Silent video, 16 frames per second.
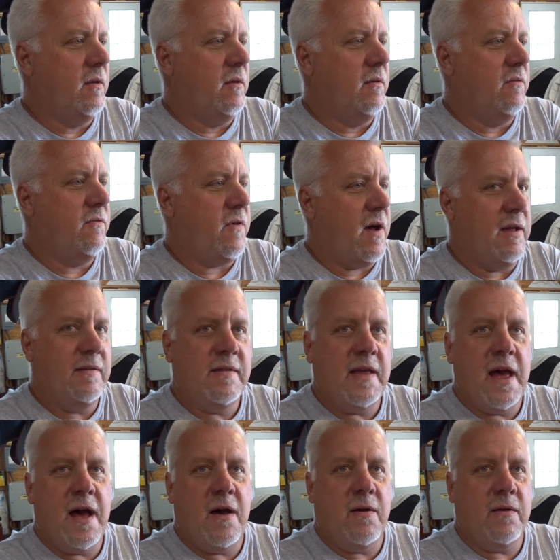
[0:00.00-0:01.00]
finds
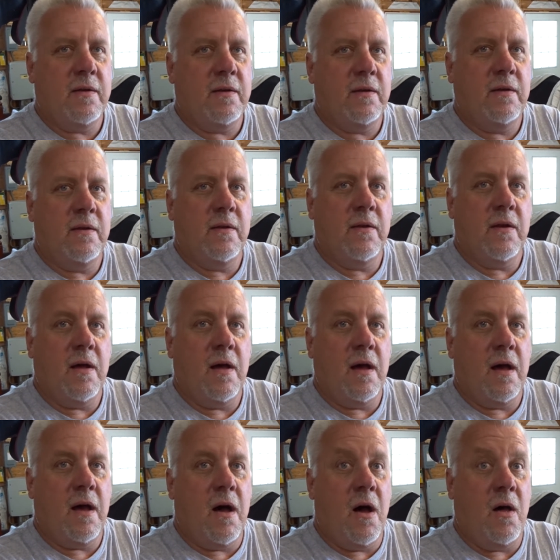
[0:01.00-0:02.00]
out
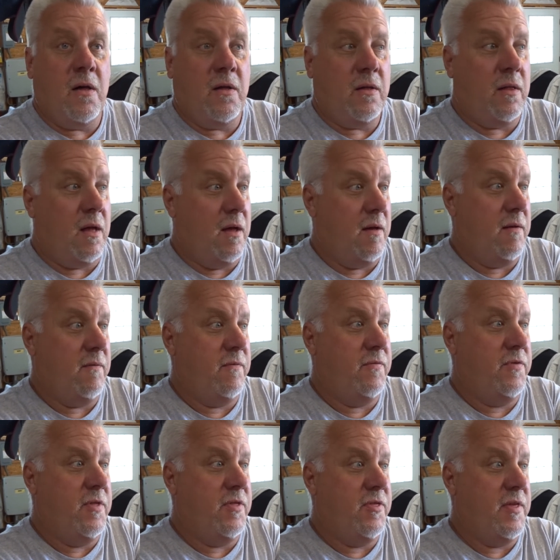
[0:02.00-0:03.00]
all
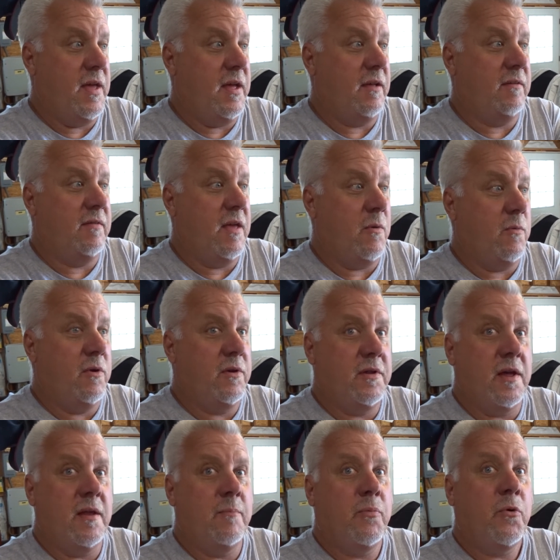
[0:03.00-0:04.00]
of the things that were
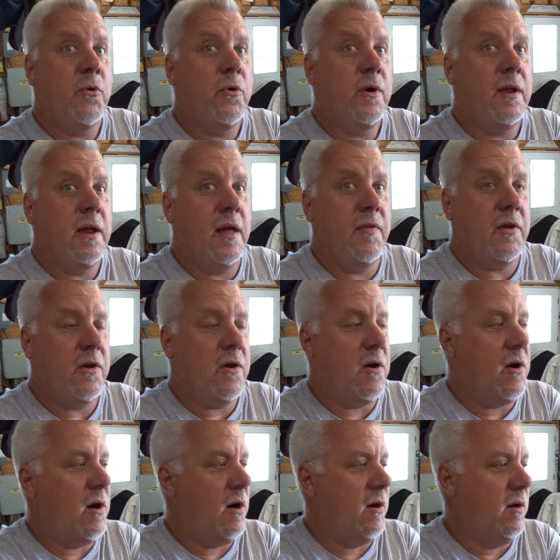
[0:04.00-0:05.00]
done poorly on the
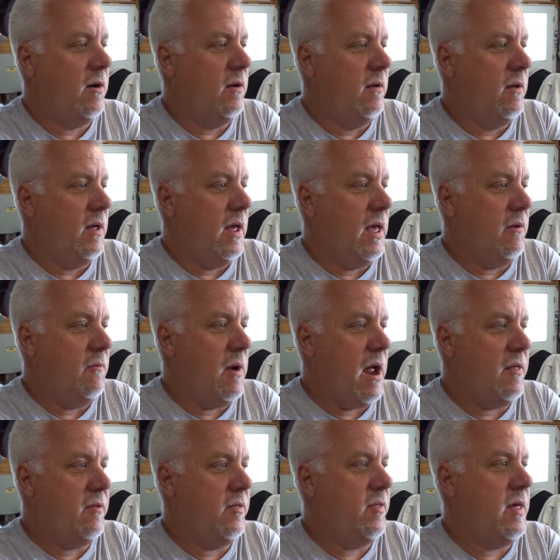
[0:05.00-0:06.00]
car, and
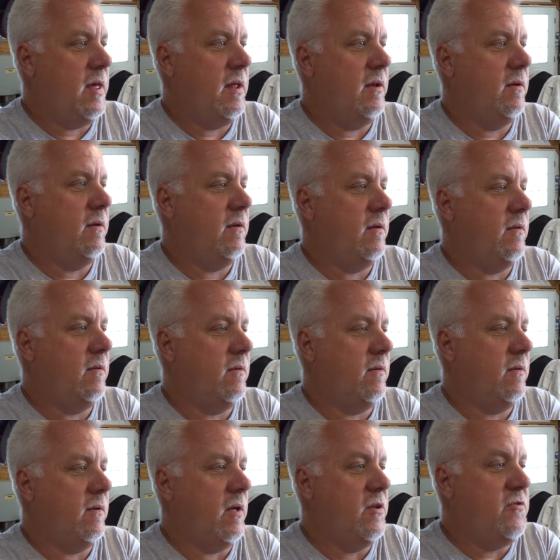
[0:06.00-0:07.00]
rather than
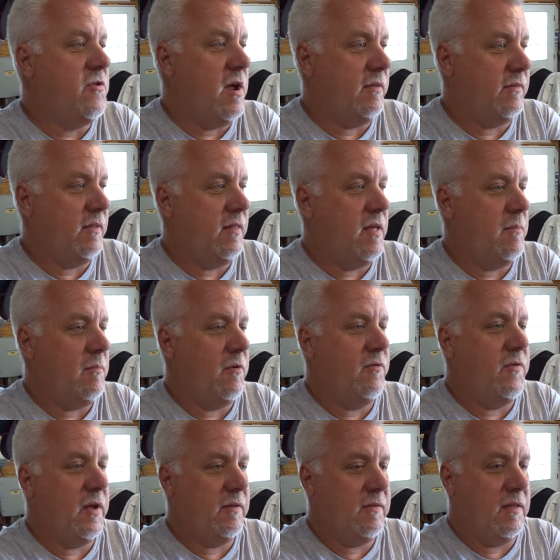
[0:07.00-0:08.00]
addressing them or
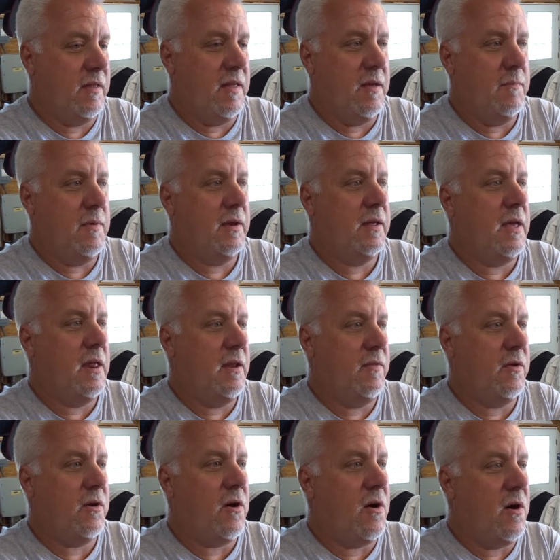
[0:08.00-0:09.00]
fixing them and getting
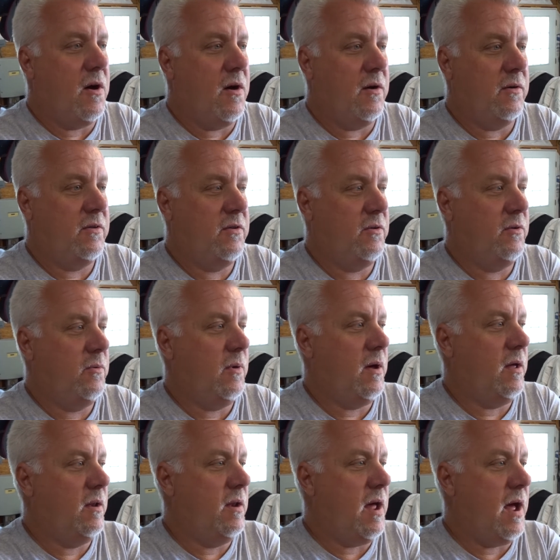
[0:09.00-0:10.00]
the car to
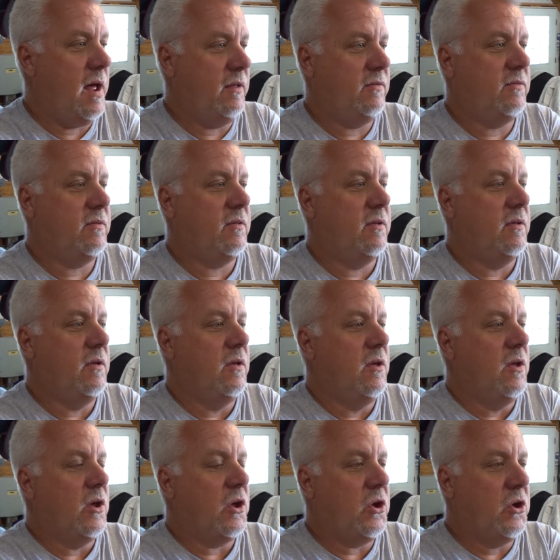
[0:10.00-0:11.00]
a nice,
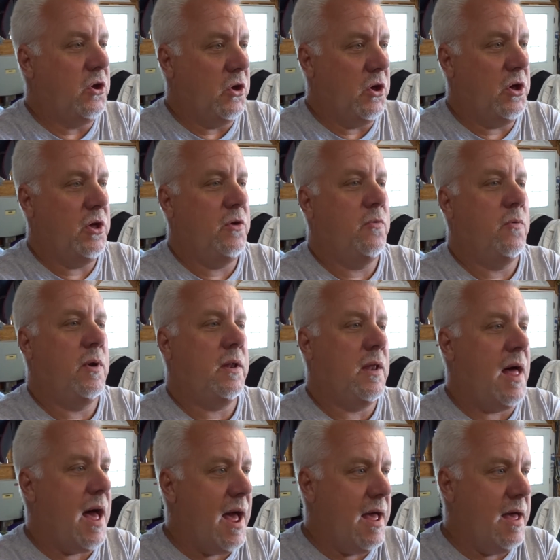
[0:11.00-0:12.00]
good,
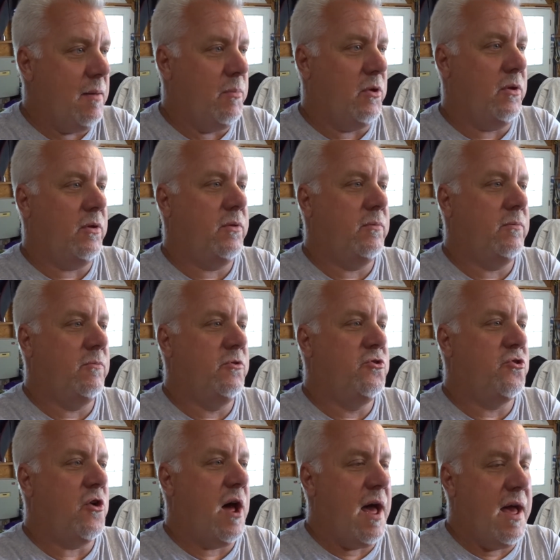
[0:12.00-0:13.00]
reliable
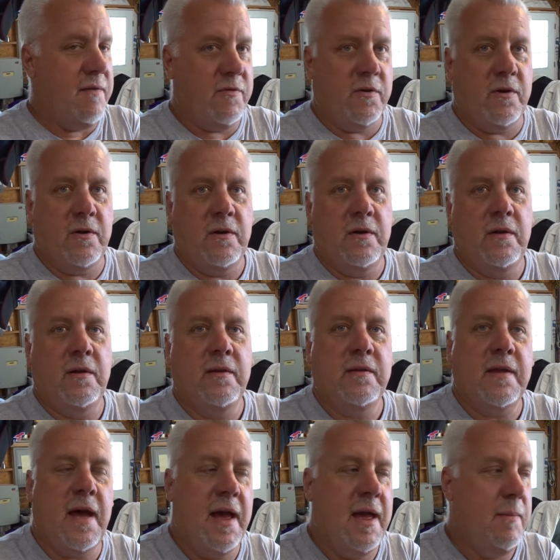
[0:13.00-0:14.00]
driver
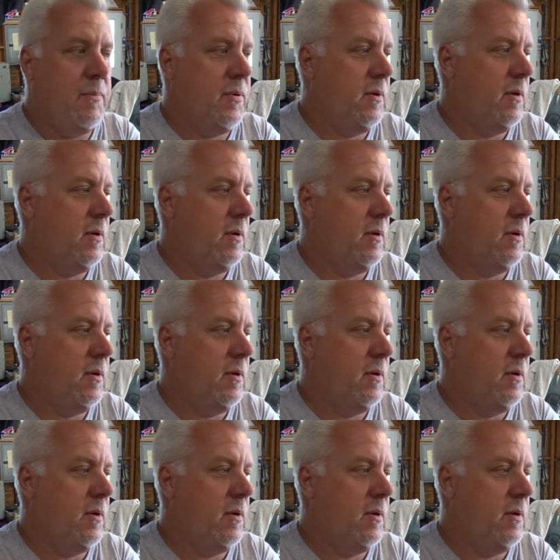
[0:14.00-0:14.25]
type